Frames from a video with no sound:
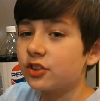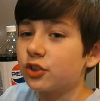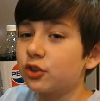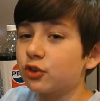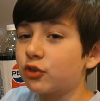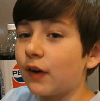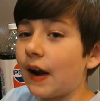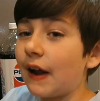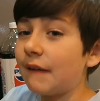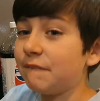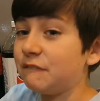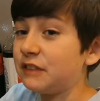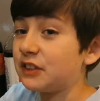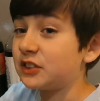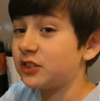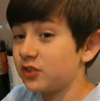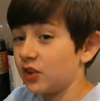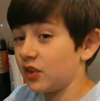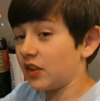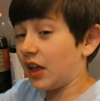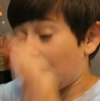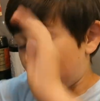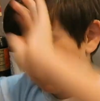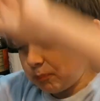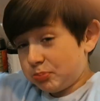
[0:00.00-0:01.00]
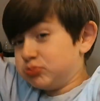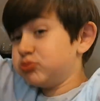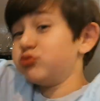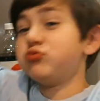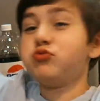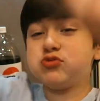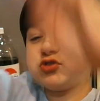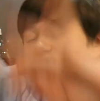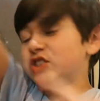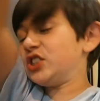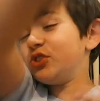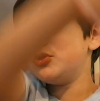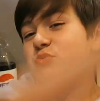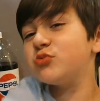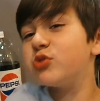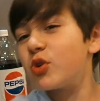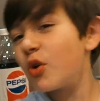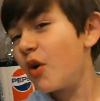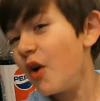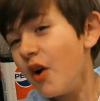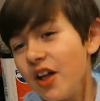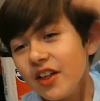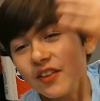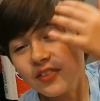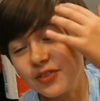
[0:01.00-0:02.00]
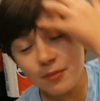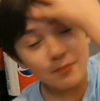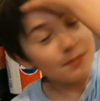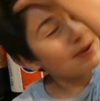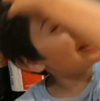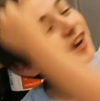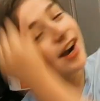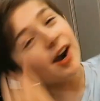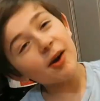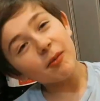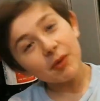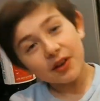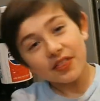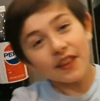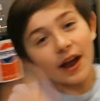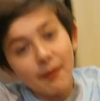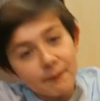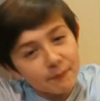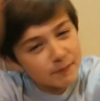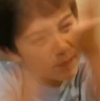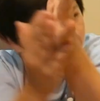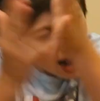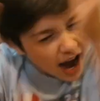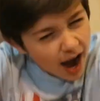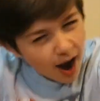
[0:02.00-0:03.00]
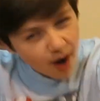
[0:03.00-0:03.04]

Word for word: The graphics were like, the meteor went up.